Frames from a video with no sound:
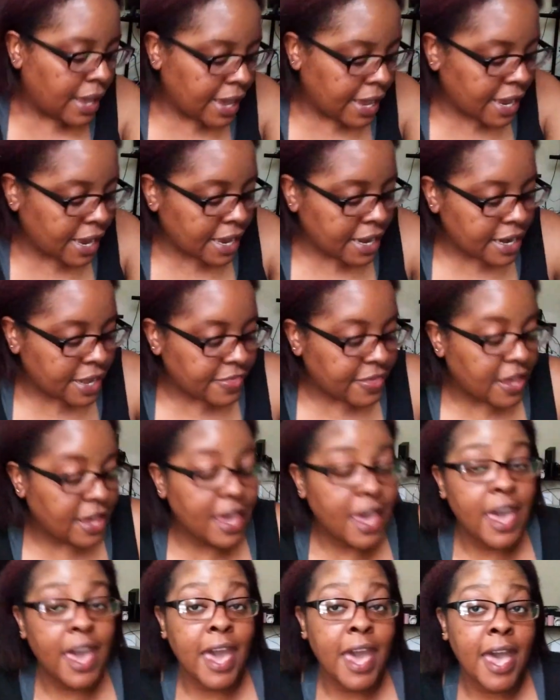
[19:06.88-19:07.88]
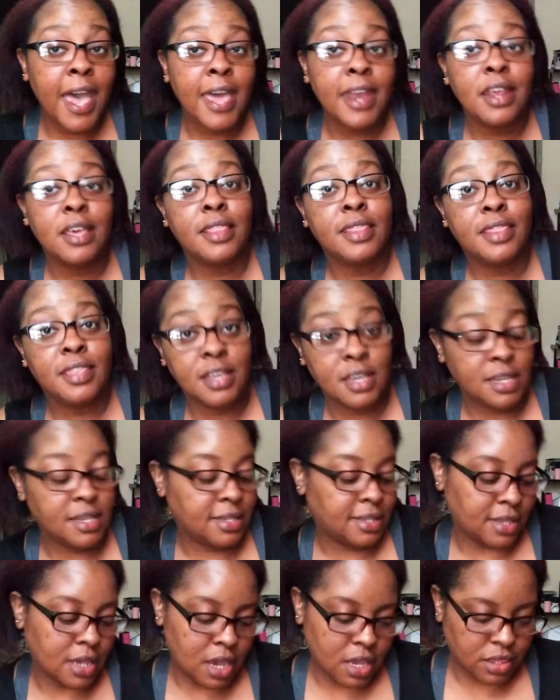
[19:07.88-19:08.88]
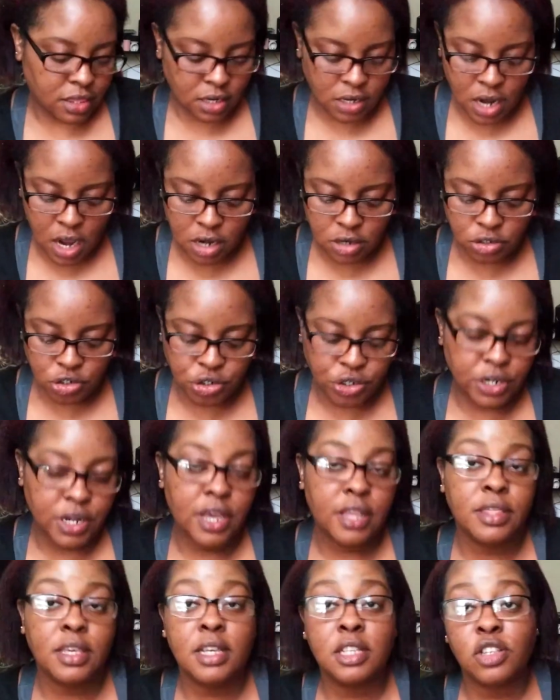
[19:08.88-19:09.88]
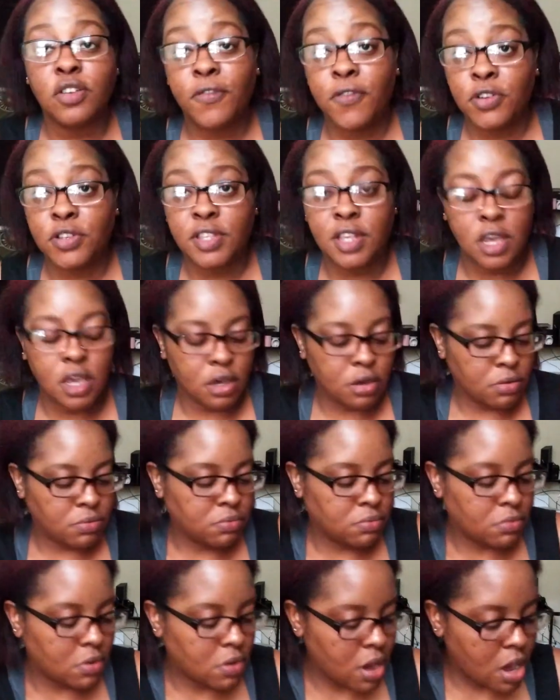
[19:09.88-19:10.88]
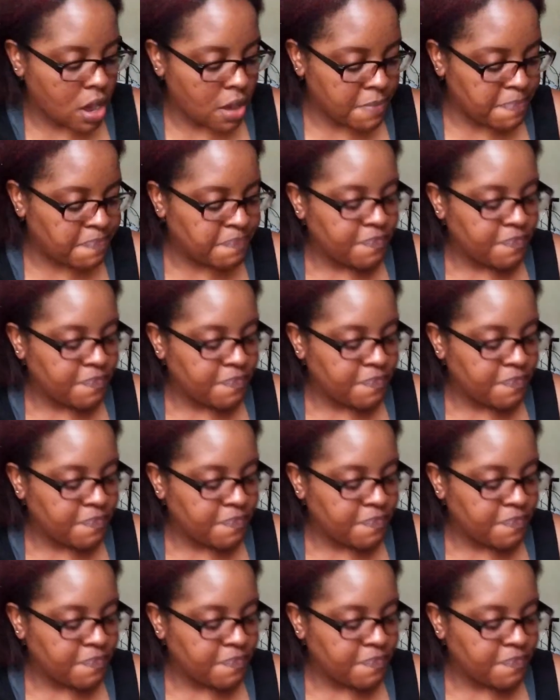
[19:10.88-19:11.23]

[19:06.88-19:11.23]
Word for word: And they had these at the Dollar Tree. Now, these are for sale, okay?